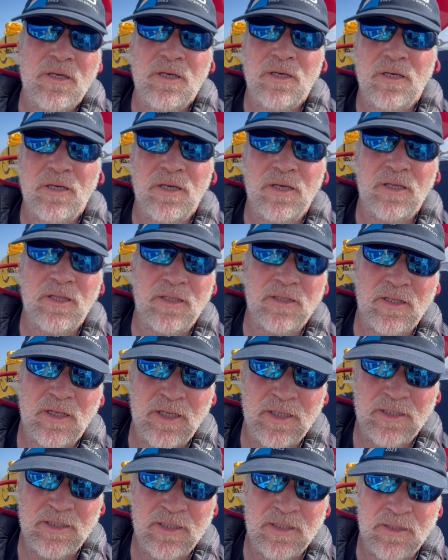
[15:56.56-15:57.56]
and
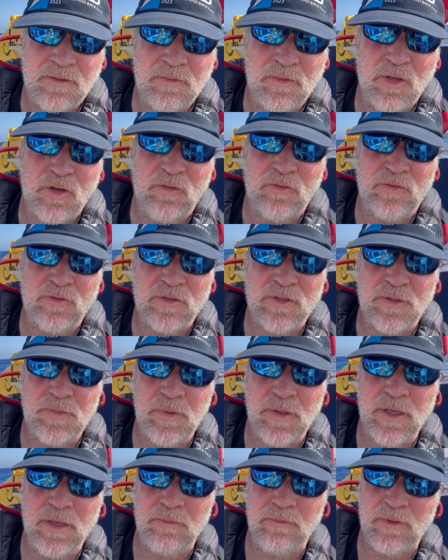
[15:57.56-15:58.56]
later some dolphins,
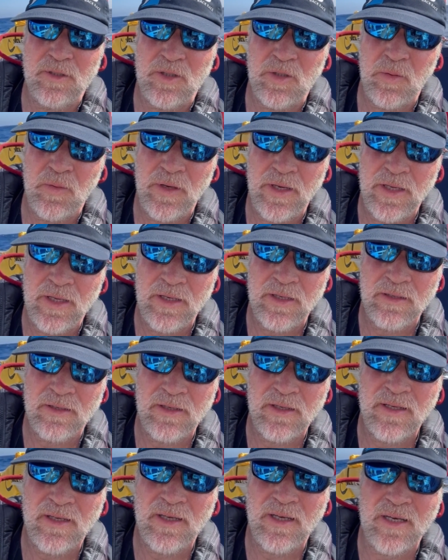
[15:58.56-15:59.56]
but in between
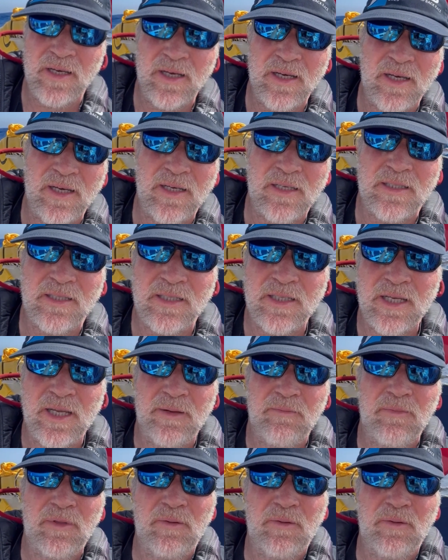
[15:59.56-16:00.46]
snapped the